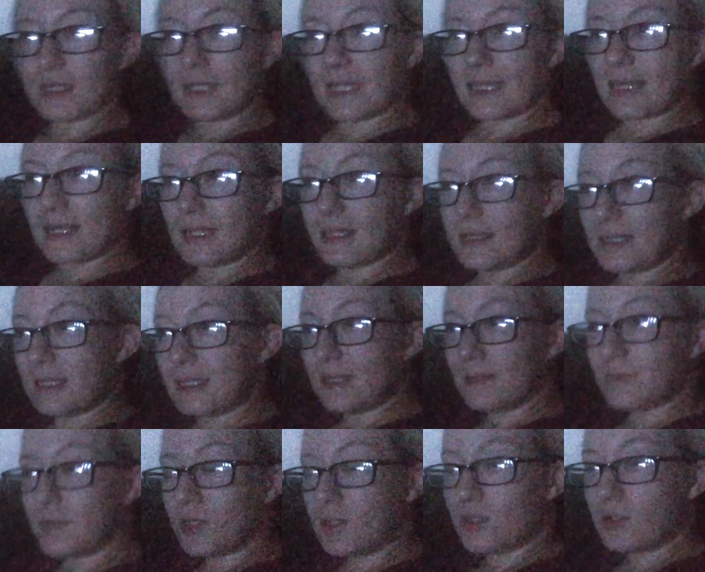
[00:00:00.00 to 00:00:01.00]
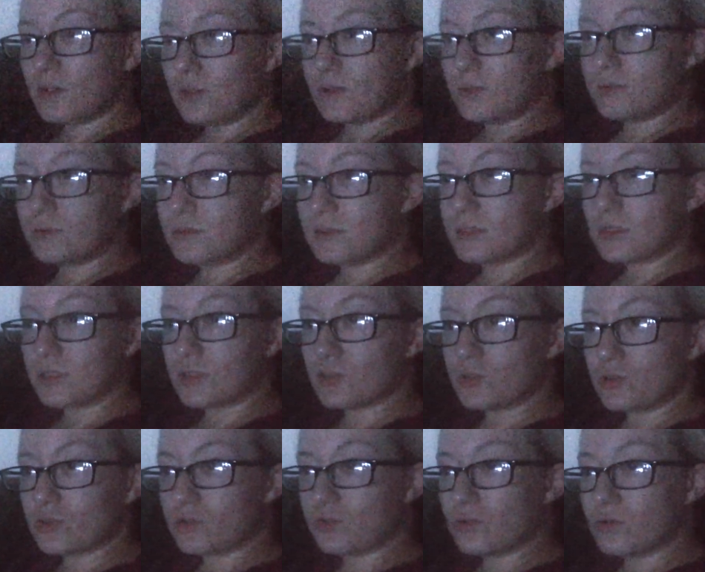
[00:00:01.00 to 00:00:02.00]
Nikki Limo and the
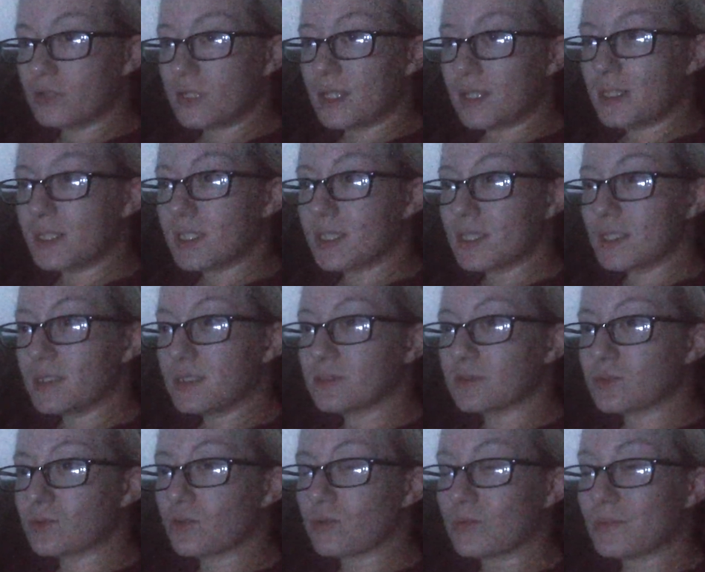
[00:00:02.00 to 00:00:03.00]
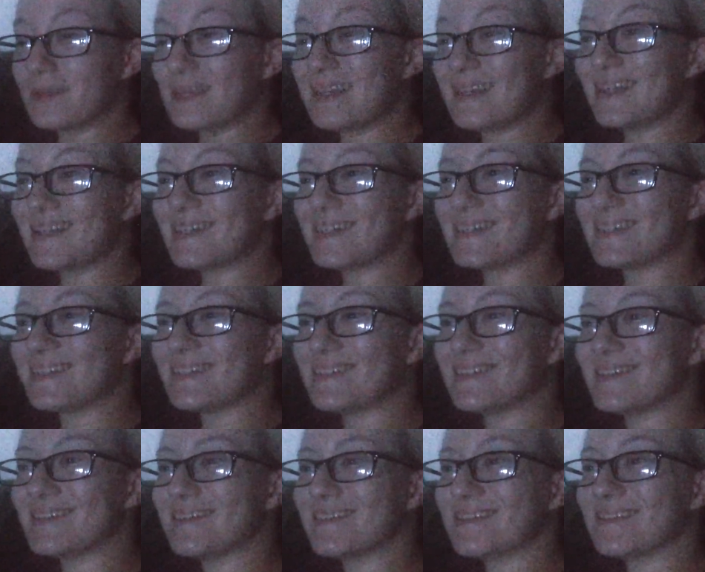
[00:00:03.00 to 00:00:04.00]
Julian
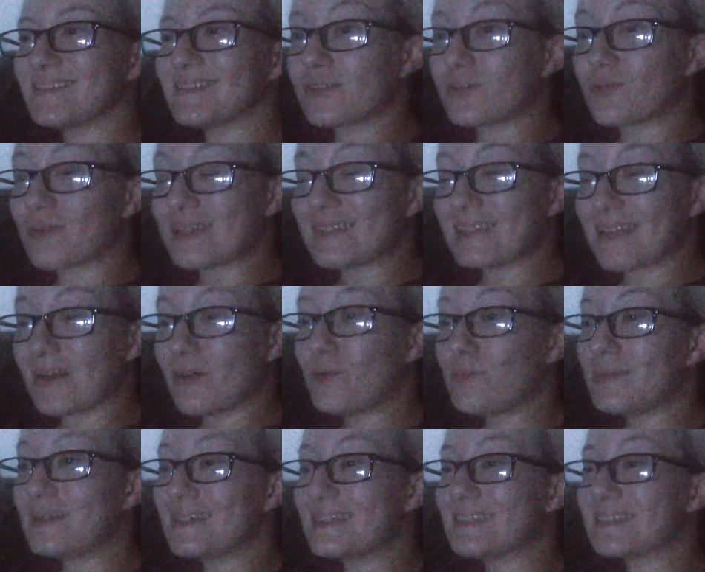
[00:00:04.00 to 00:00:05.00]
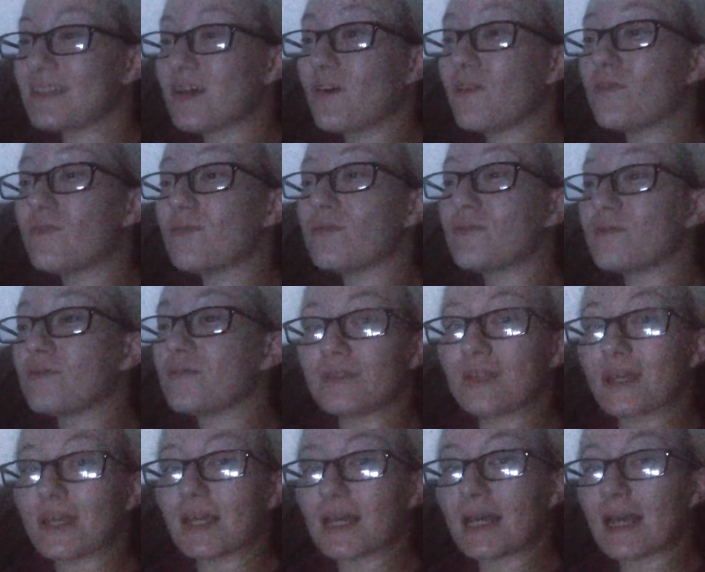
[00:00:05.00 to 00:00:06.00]
Solomita, Grace Helbig stuff
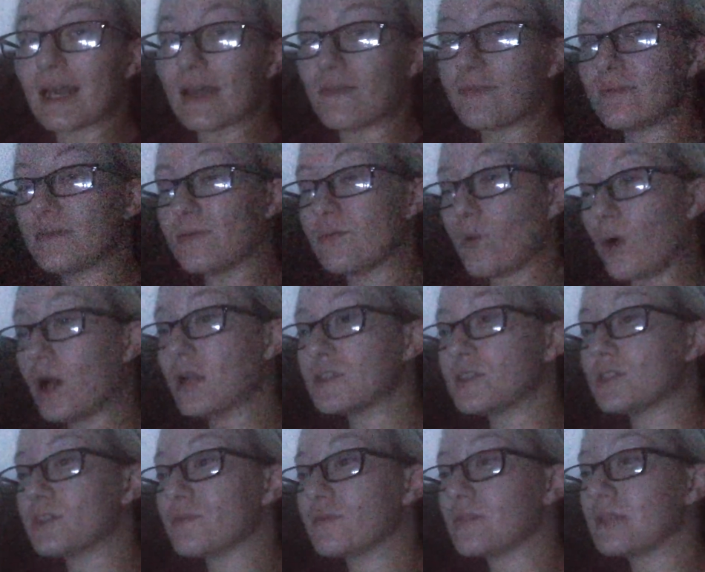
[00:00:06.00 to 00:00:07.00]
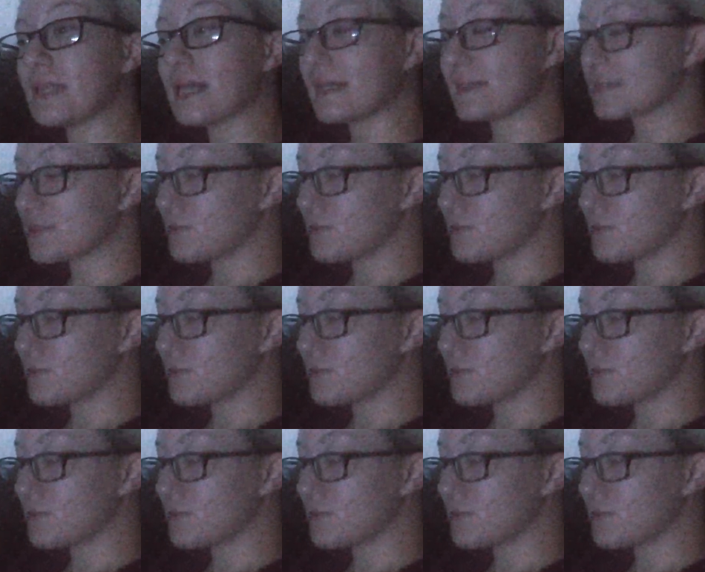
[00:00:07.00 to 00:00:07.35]
that I haven't watched for the last